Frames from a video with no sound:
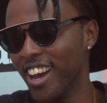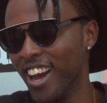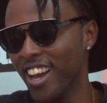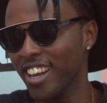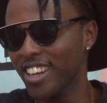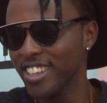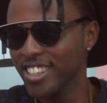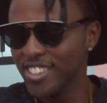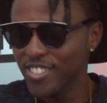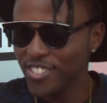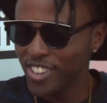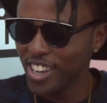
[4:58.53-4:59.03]
I
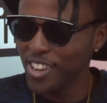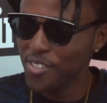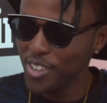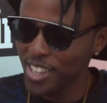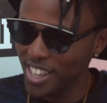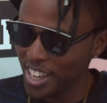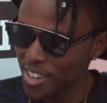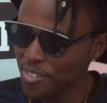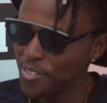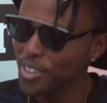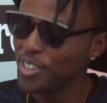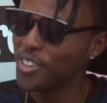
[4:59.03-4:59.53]
can even let
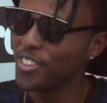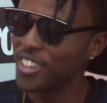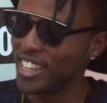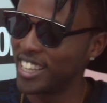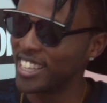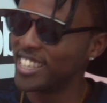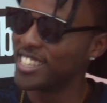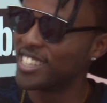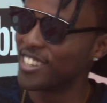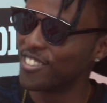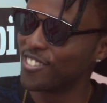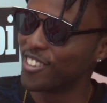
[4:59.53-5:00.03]
me do
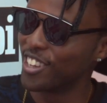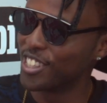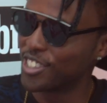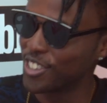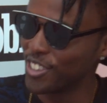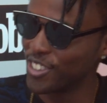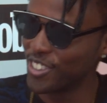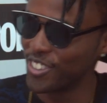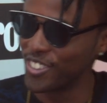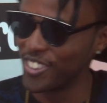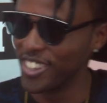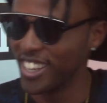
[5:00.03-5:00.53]
the interview. I
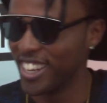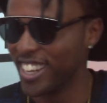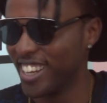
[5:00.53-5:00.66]
show you.